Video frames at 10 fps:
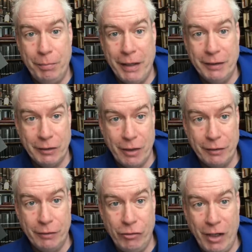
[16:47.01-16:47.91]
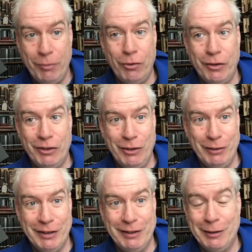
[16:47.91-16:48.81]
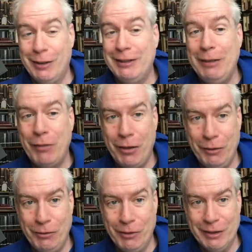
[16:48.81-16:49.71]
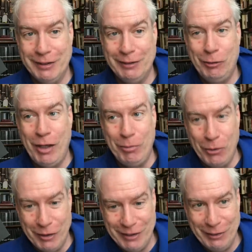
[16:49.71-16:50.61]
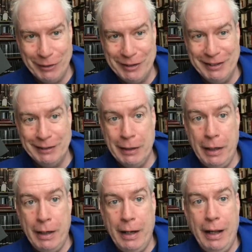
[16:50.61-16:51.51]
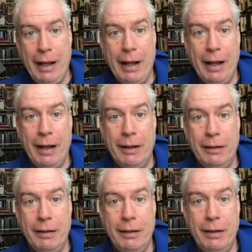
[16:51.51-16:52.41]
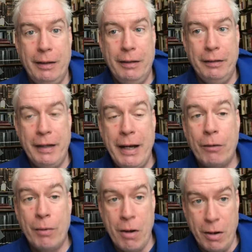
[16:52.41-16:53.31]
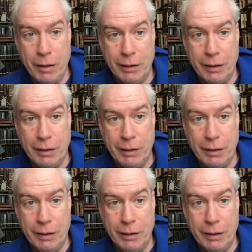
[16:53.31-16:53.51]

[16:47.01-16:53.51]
by this author, James Joyce's Ulysses, not Steve Donoghue's Ulysses, James Joyce's Ulysses. Uh, they are wrong.